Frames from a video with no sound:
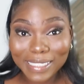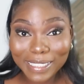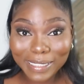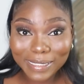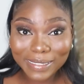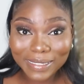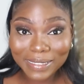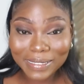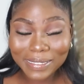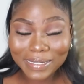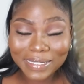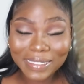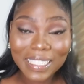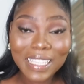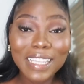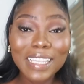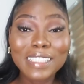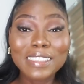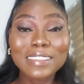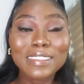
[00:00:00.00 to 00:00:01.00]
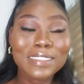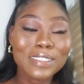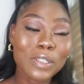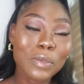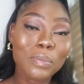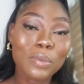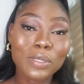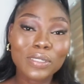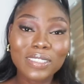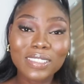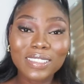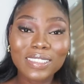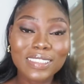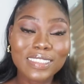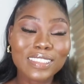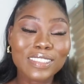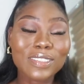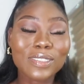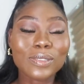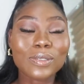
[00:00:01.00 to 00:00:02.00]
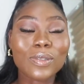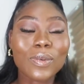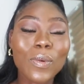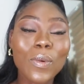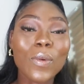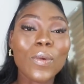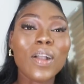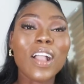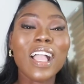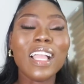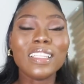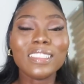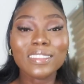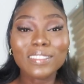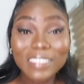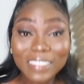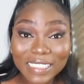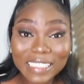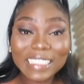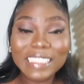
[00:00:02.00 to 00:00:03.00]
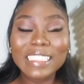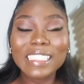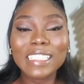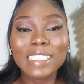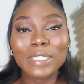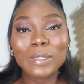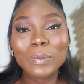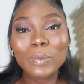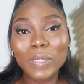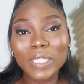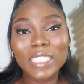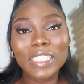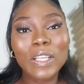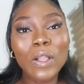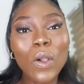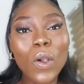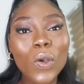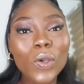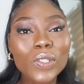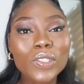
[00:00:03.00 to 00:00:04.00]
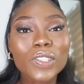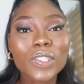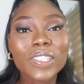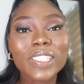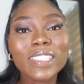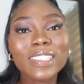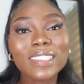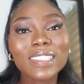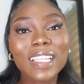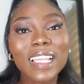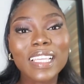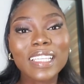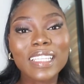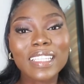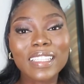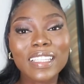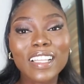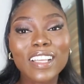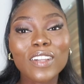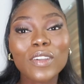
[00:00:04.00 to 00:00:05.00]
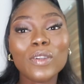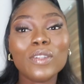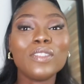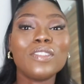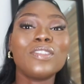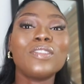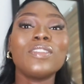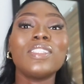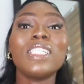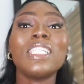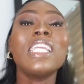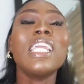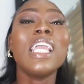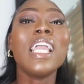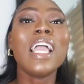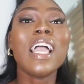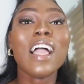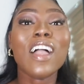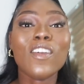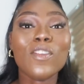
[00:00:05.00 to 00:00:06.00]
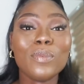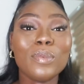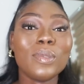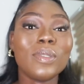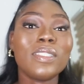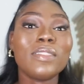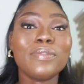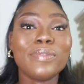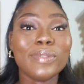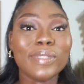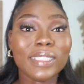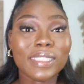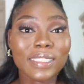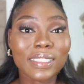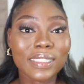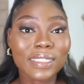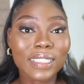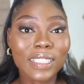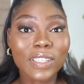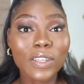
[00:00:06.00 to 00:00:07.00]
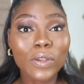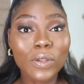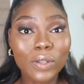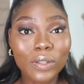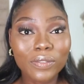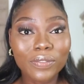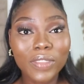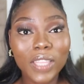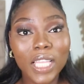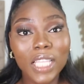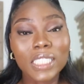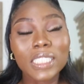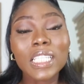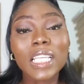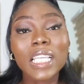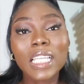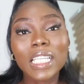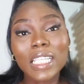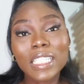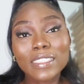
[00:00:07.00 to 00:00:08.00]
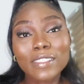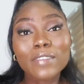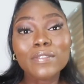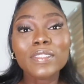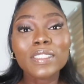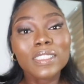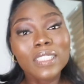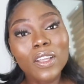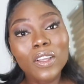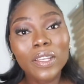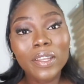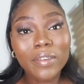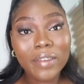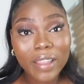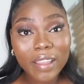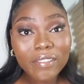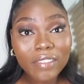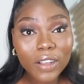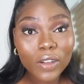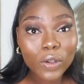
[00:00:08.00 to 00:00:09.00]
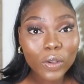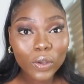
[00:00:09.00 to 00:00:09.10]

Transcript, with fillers: ladies this is an opportunity to go and see what the culture is like in that country, how beautiful it is and all of that. It's a visa on arrival